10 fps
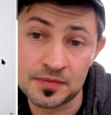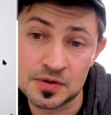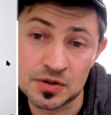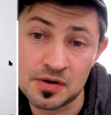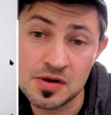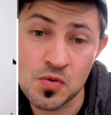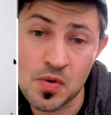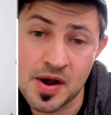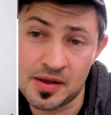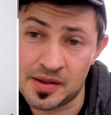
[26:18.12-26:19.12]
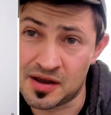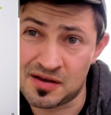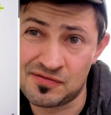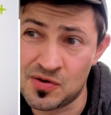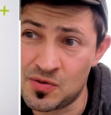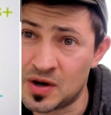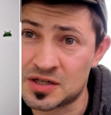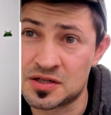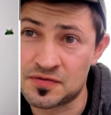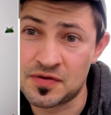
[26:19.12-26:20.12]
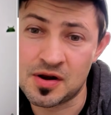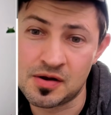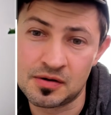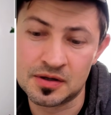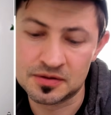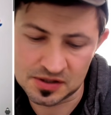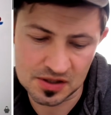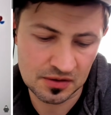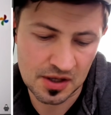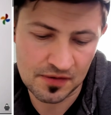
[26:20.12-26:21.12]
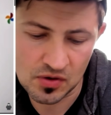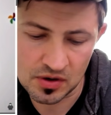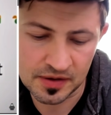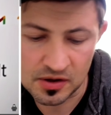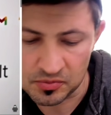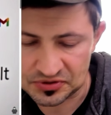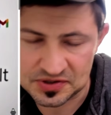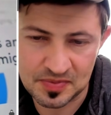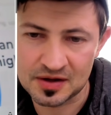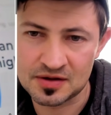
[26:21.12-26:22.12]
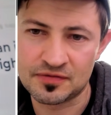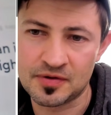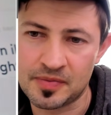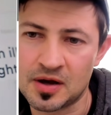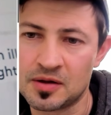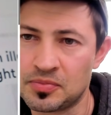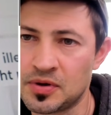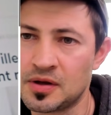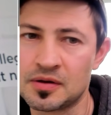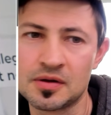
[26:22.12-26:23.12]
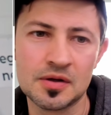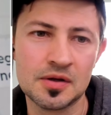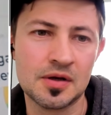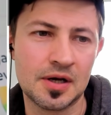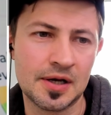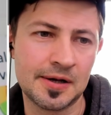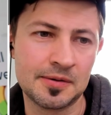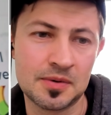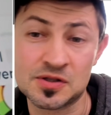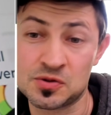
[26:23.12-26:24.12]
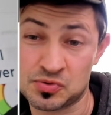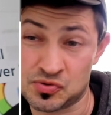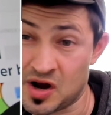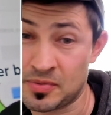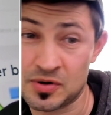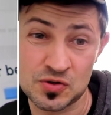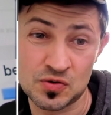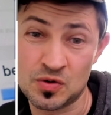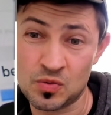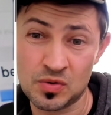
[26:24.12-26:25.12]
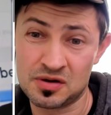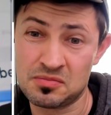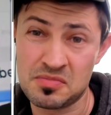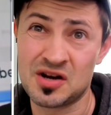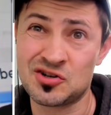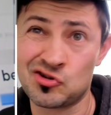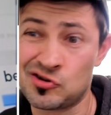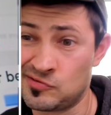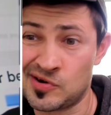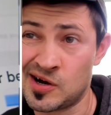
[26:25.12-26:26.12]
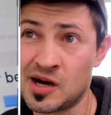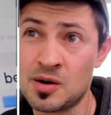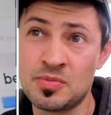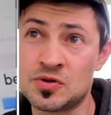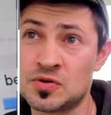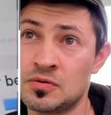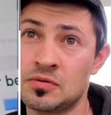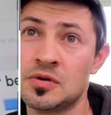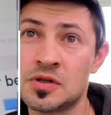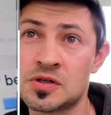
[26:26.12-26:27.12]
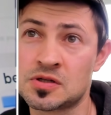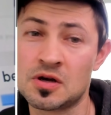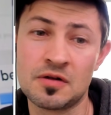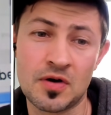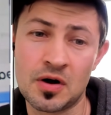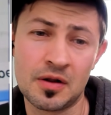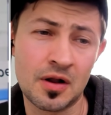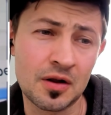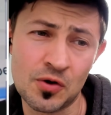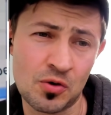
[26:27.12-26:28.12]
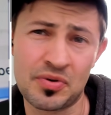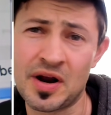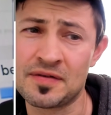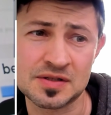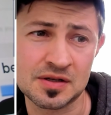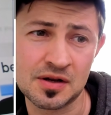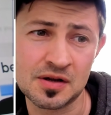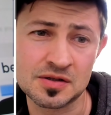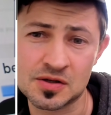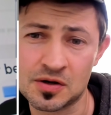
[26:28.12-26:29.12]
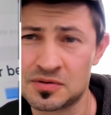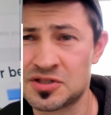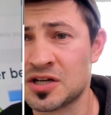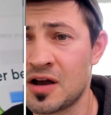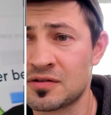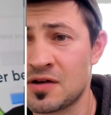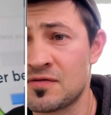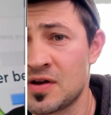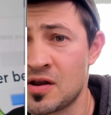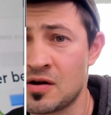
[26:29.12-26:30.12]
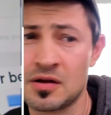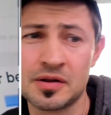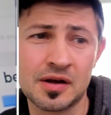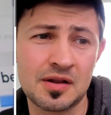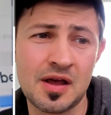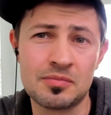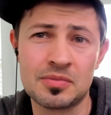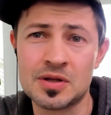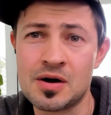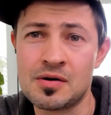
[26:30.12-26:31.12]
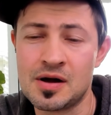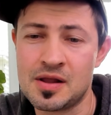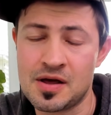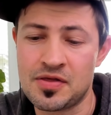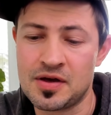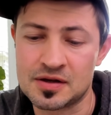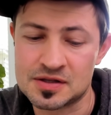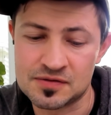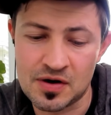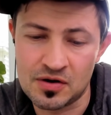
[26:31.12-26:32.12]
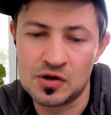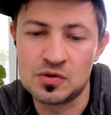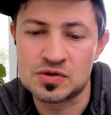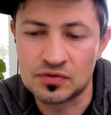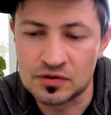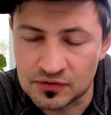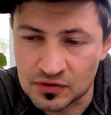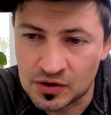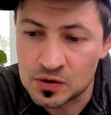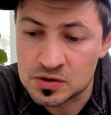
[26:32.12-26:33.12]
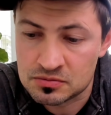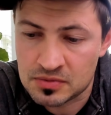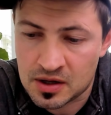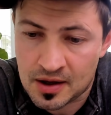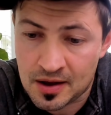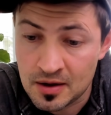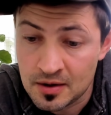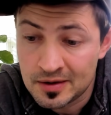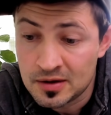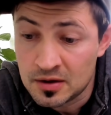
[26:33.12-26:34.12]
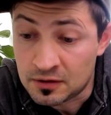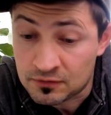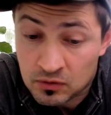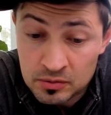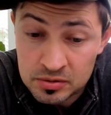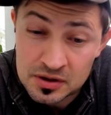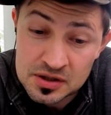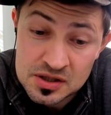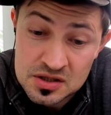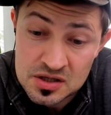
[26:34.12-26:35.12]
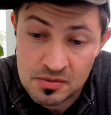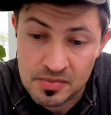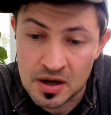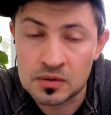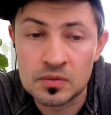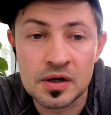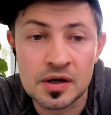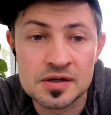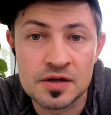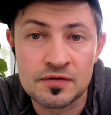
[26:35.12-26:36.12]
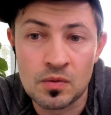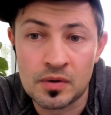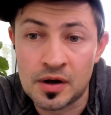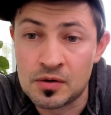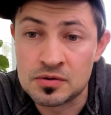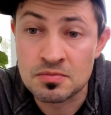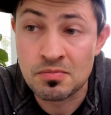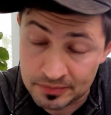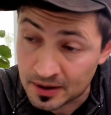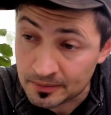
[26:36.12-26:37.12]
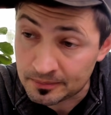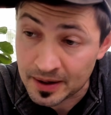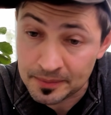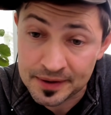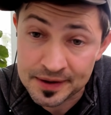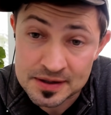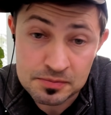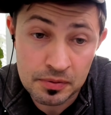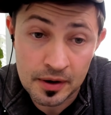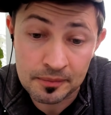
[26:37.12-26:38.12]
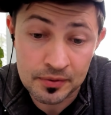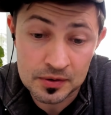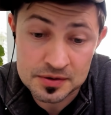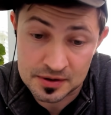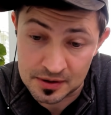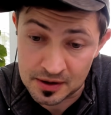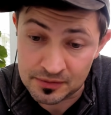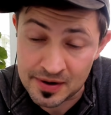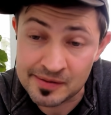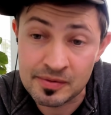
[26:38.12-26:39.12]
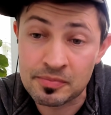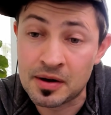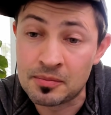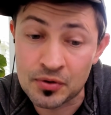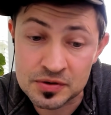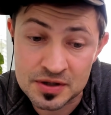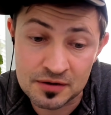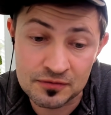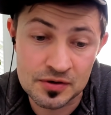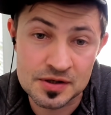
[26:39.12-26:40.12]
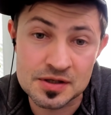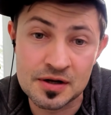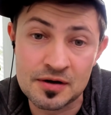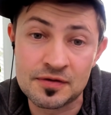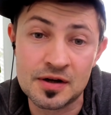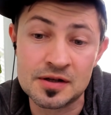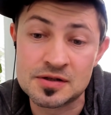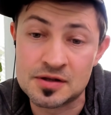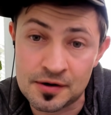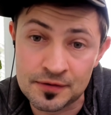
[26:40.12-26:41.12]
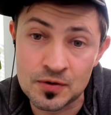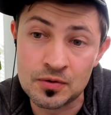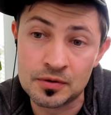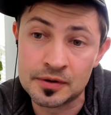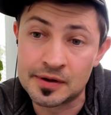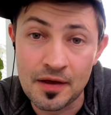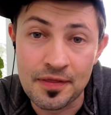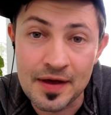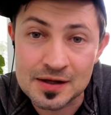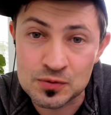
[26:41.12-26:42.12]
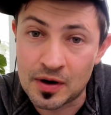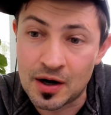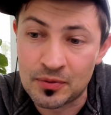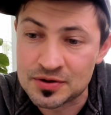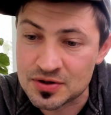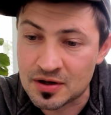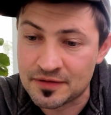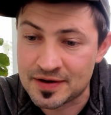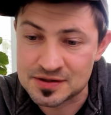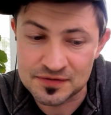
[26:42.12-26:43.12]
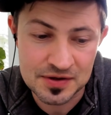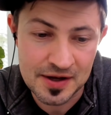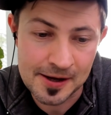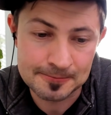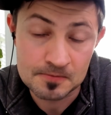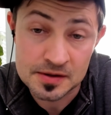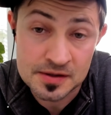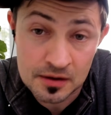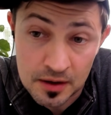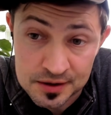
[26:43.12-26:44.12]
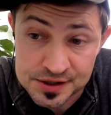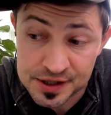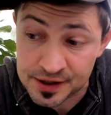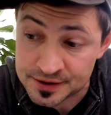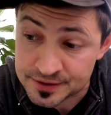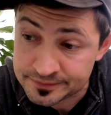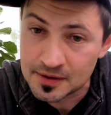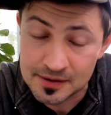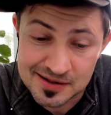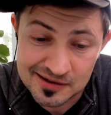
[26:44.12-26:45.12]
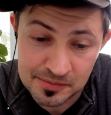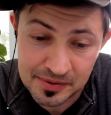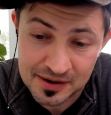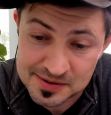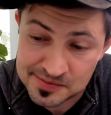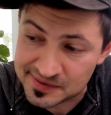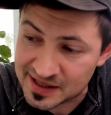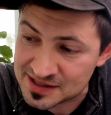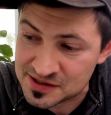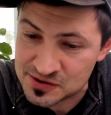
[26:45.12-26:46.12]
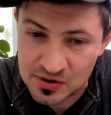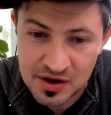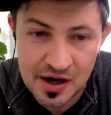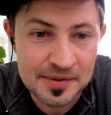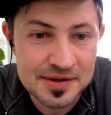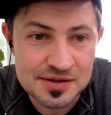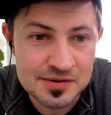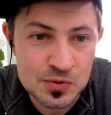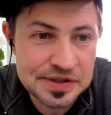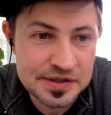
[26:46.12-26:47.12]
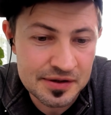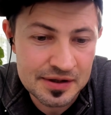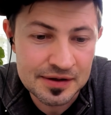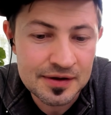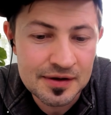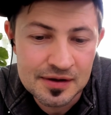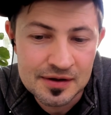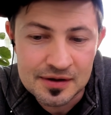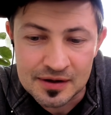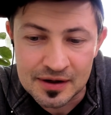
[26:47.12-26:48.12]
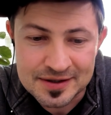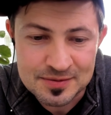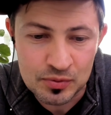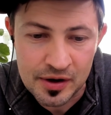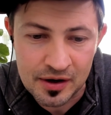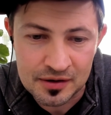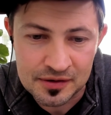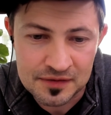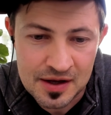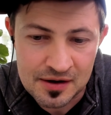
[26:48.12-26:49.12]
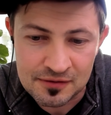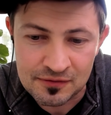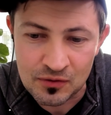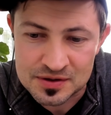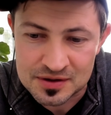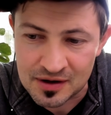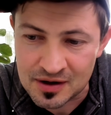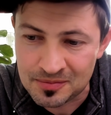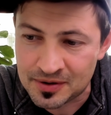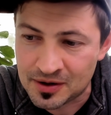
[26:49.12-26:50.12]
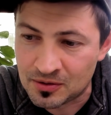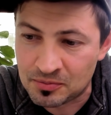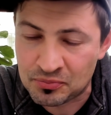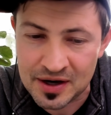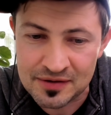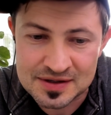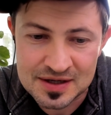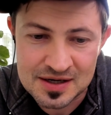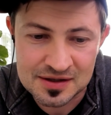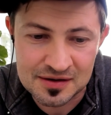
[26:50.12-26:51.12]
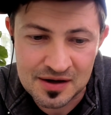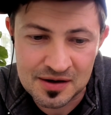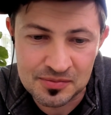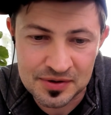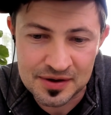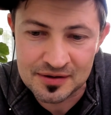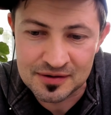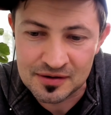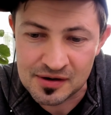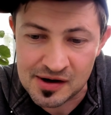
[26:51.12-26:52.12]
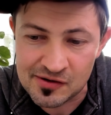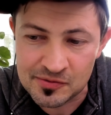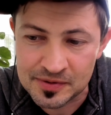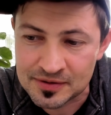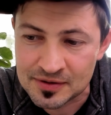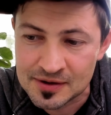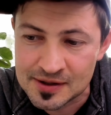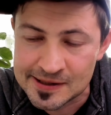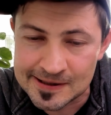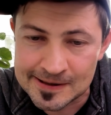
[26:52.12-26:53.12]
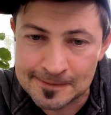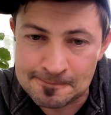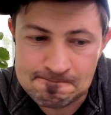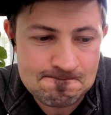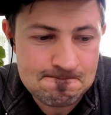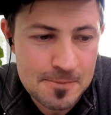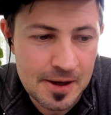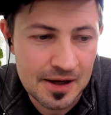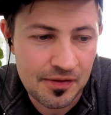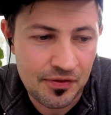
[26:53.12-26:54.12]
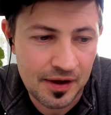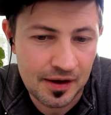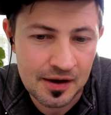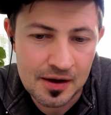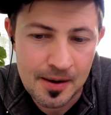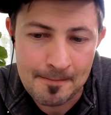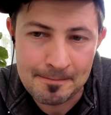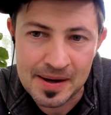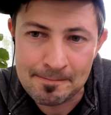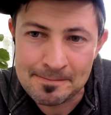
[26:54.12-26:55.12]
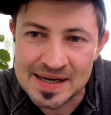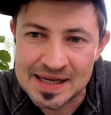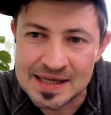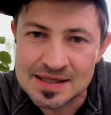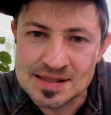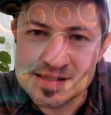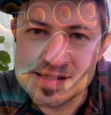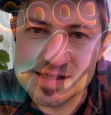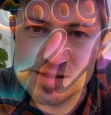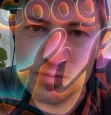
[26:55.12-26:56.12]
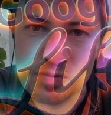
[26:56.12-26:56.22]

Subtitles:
So either way, like if you watch this video, it'll still give you another perspective about being a subscriber to one major hub to solve all your privacy needs. So check out that video, I'll link it below, and I think it's very useful for you to make a informed decision about what kind of stuff you want to use. But my money is put on Proton. I'd rather be paying Proton for their stuff instead of Google, and that's where I resolve as of today. Until laws change, until they become some Nazis or commies in Switzerland, exploiting all the data, forcing the company or privatizing the company under the government, I think my money sits